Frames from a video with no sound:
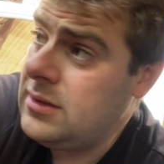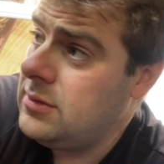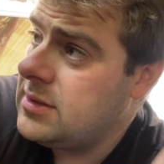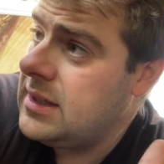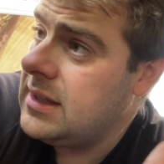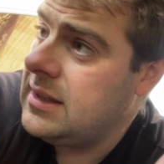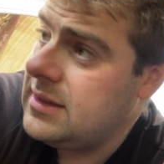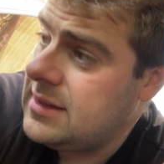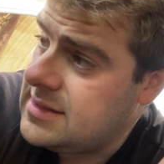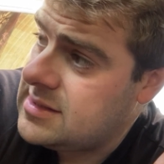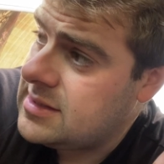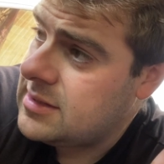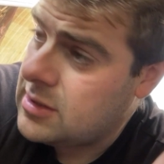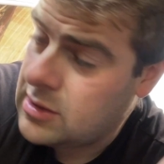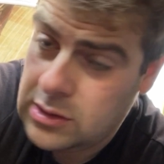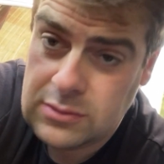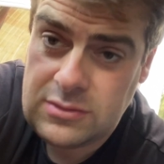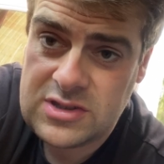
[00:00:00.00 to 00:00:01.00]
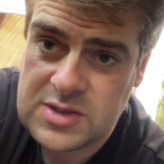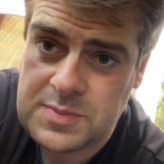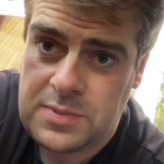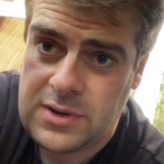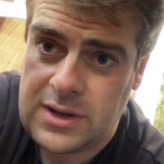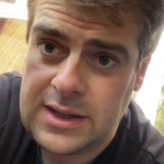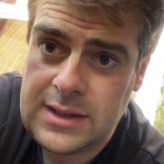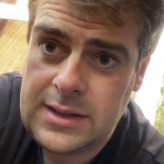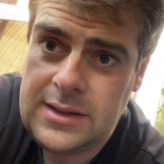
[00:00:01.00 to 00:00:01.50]
looking at this clock
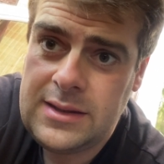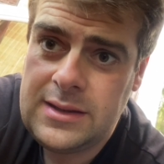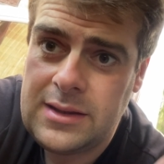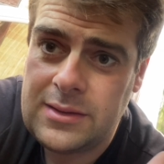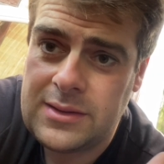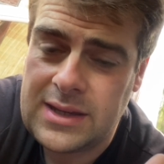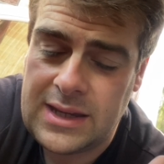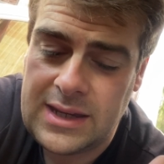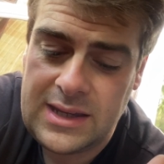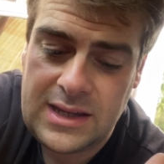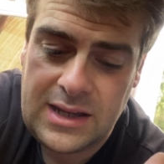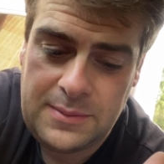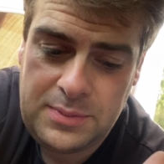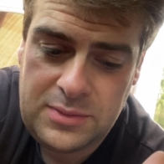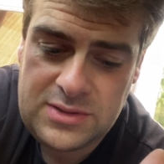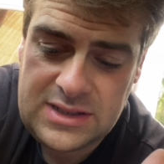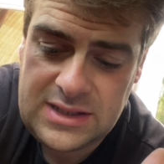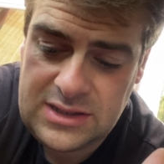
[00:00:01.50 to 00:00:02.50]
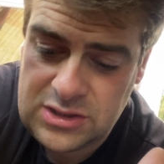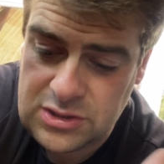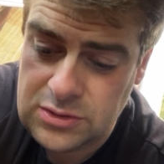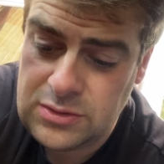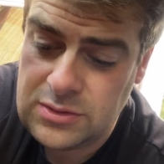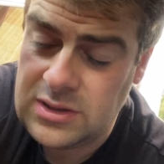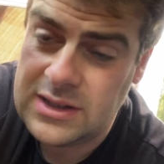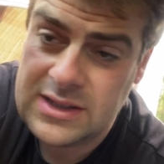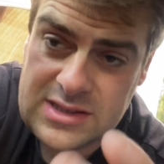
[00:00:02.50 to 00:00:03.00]
spring, okay, I put it in
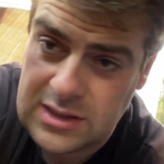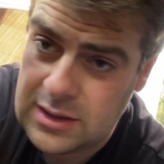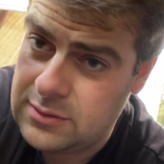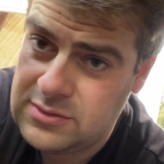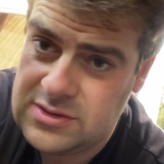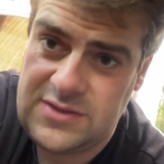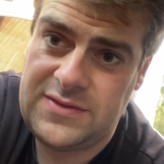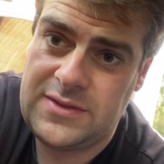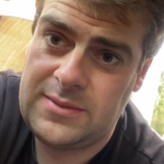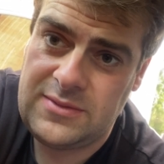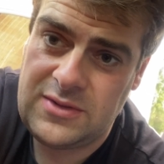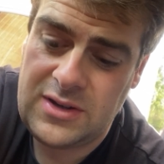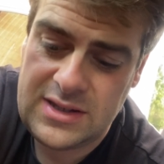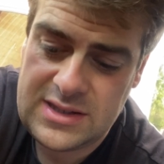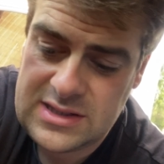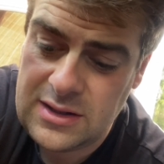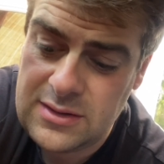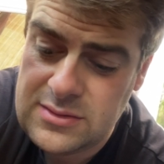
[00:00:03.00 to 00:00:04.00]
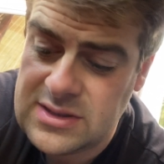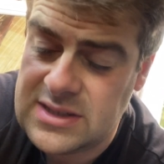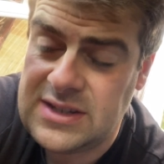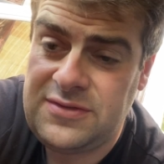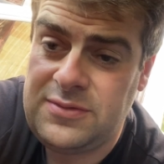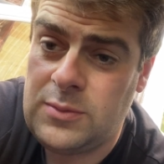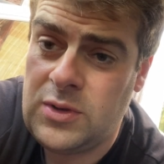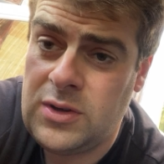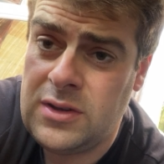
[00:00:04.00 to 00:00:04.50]
Google and there's loads of them, right? There's loads of
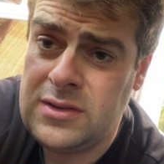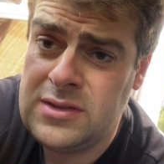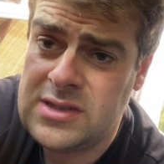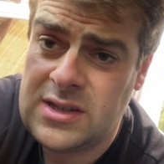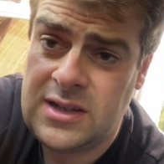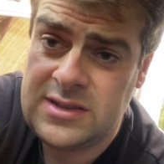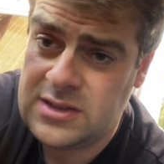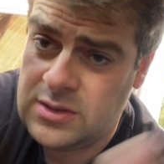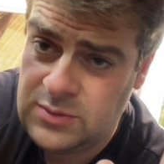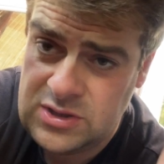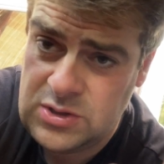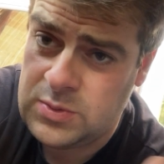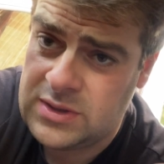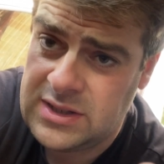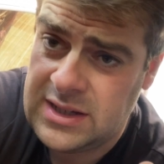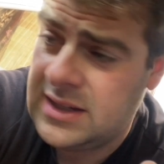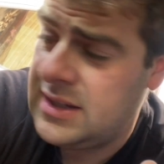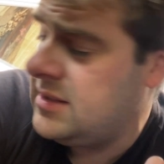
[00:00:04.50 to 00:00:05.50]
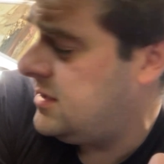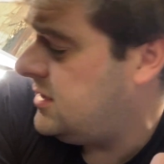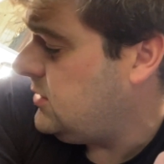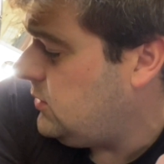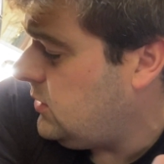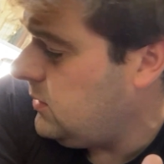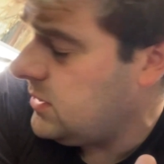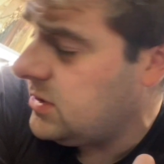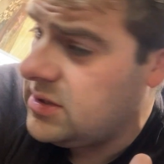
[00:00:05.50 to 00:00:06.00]
different ones. I don't know which one it is.
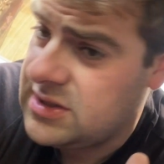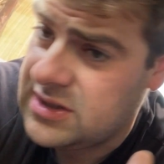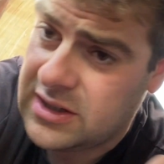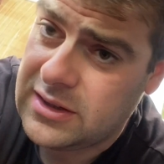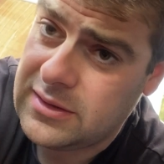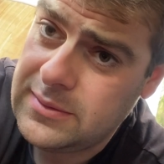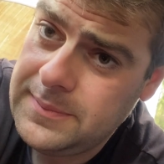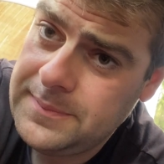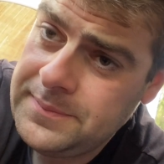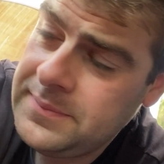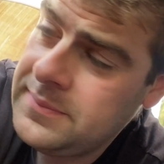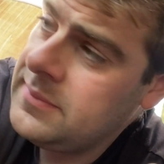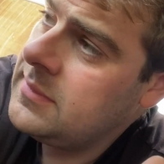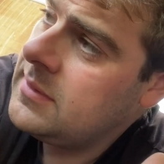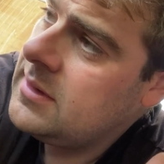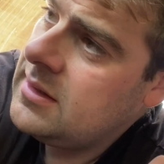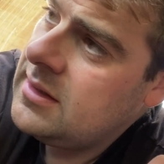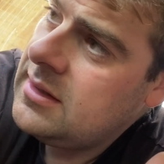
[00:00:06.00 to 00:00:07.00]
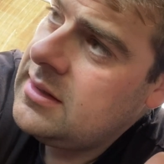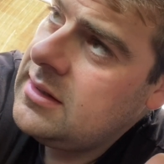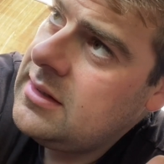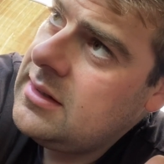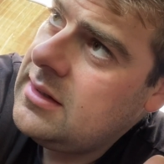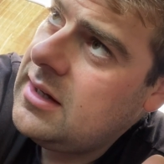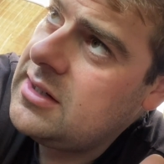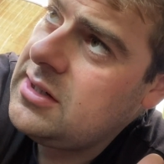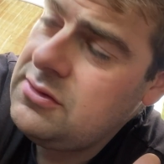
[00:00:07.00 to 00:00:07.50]
So what we're going to do,
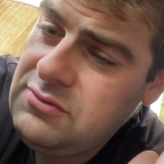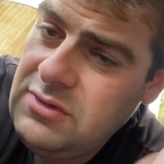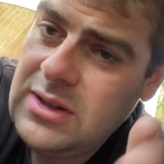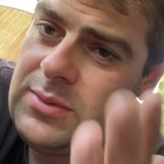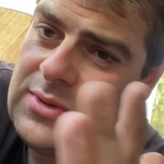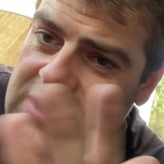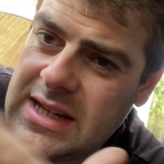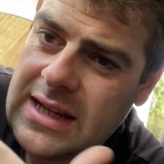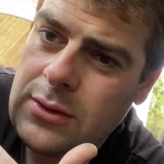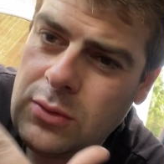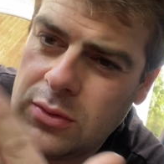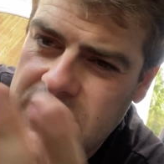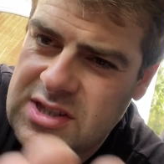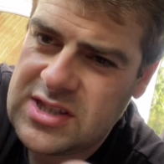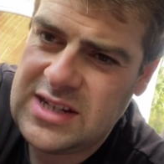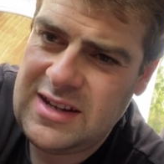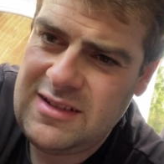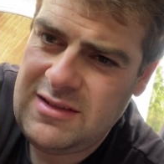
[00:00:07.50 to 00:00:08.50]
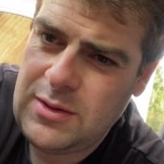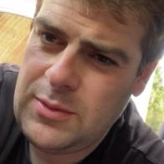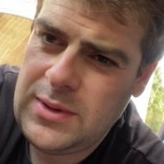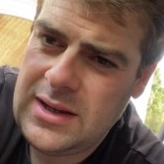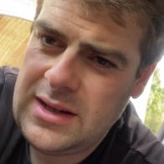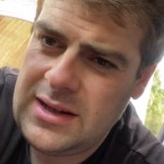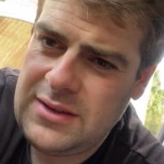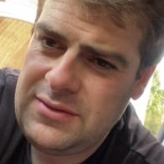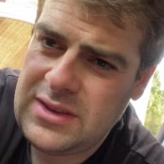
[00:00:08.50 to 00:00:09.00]
I don't really want to take all the steering
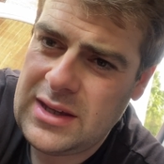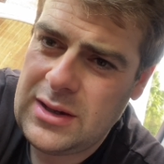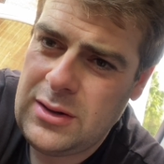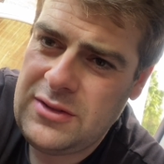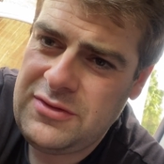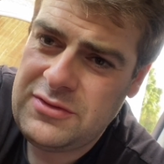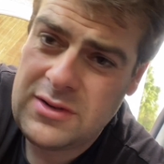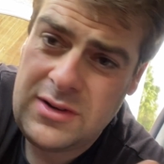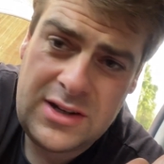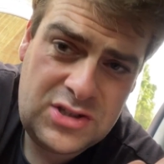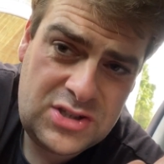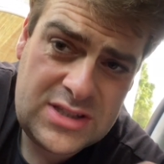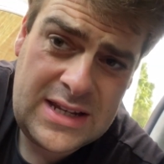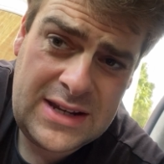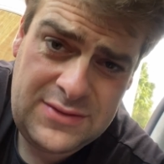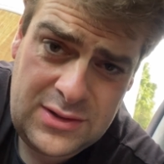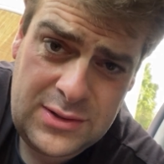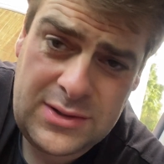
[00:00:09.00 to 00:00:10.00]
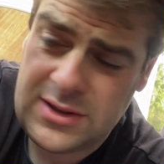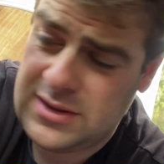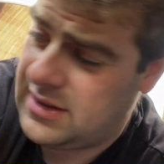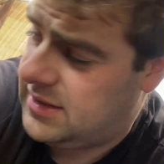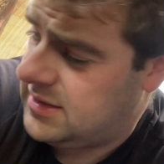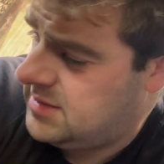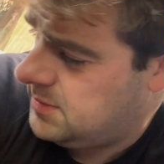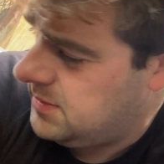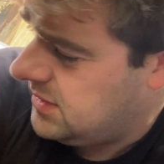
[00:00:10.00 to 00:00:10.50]
wheel and everything off, right, just to have a look at
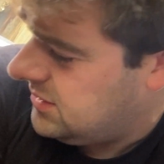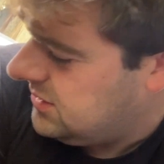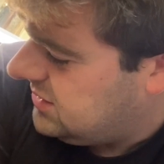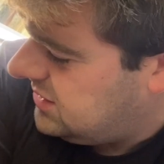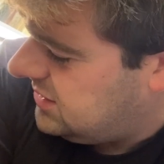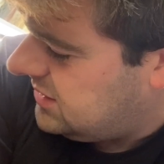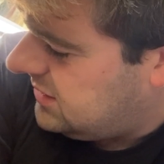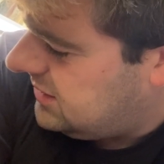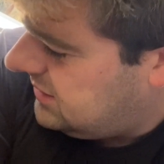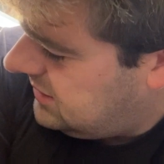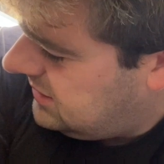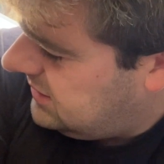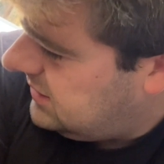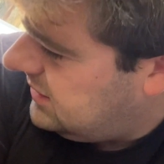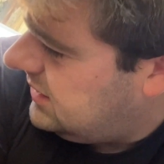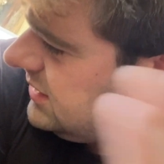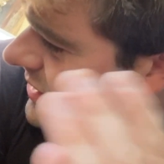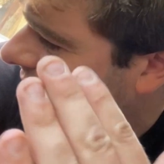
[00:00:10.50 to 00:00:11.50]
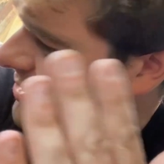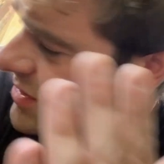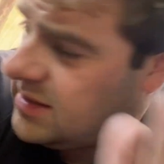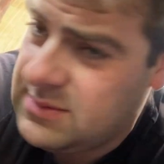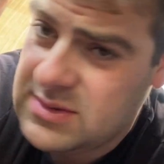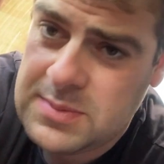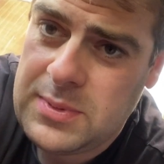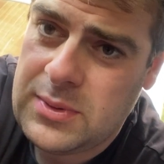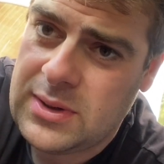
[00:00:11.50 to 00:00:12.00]
this, because it just
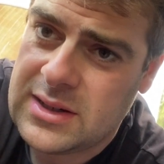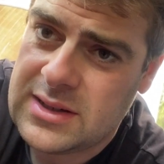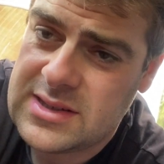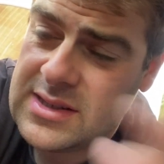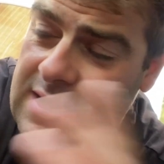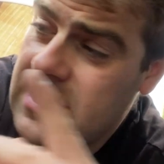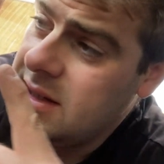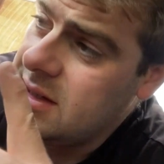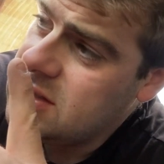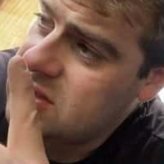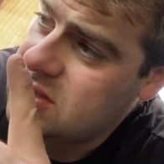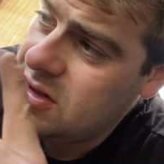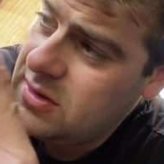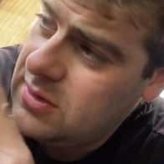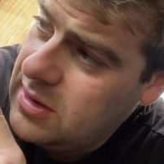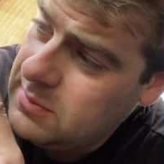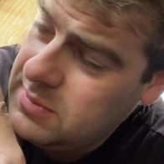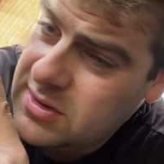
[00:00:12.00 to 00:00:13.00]
seems pointless. So I'm